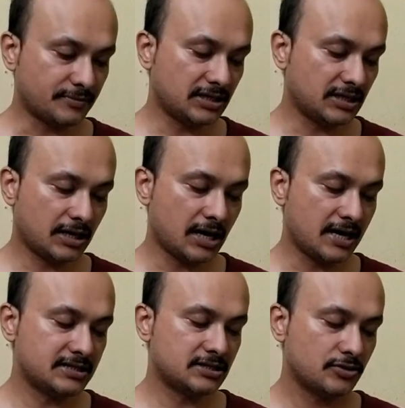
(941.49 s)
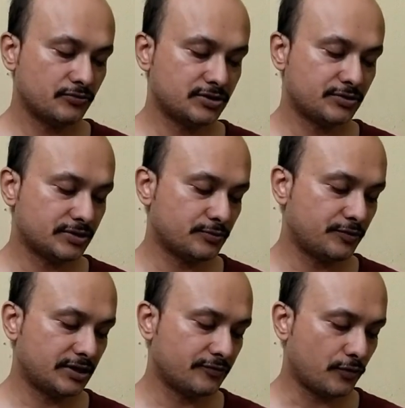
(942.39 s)
there was something in her eyes which
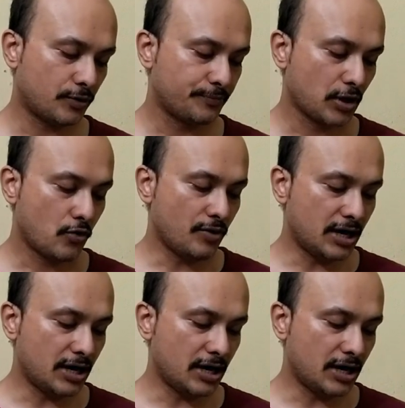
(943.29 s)
she was waiting for.